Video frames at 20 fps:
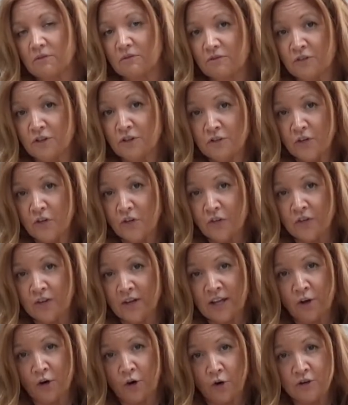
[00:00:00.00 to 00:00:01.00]
fruits
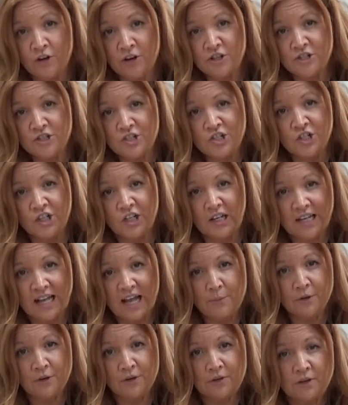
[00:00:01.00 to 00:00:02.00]
like orange,
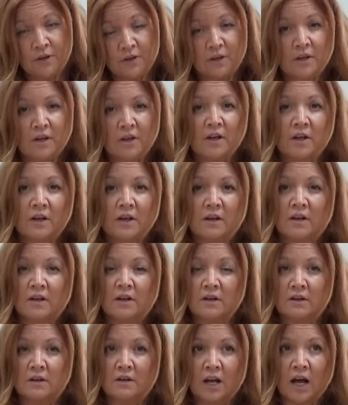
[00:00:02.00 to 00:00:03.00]
lemon,
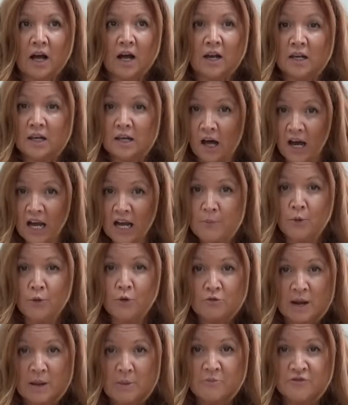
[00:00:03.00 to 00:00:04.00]
lime
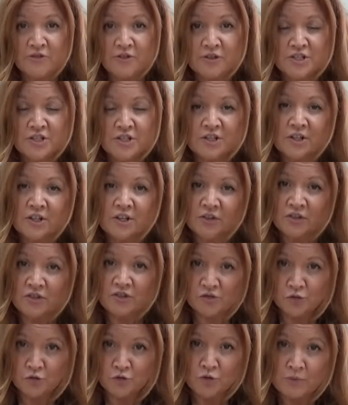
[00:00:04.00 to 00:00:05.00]
or grapefruit,
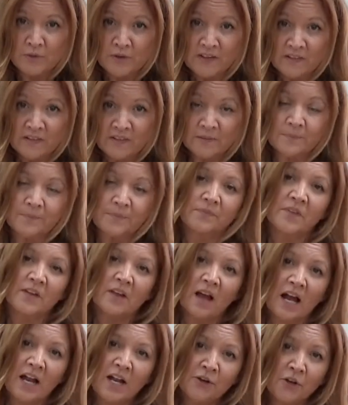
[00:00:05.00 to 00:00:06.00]
strawberries.
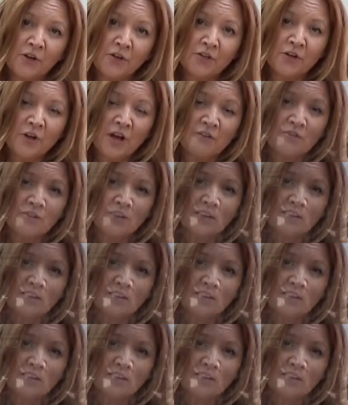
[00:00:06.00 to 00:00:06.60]
And you could also have